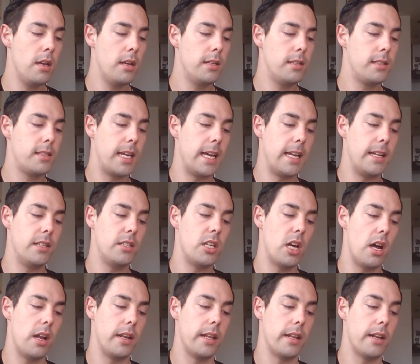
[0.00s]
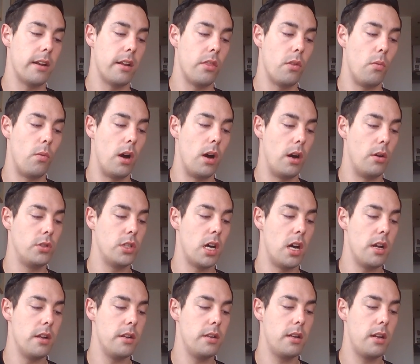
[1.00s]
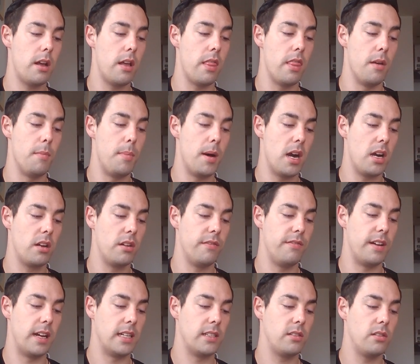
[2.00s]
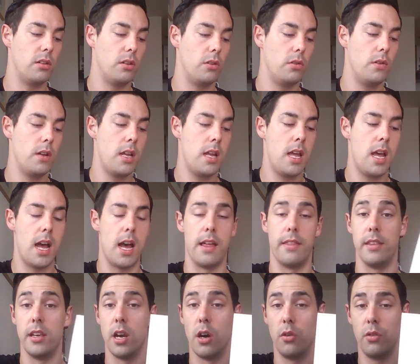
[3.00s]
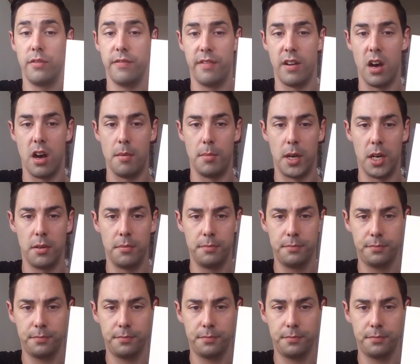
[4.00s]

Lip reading: Skin Turning and the Wild Hunt, The Bucker Vessel, and The Old Farmer.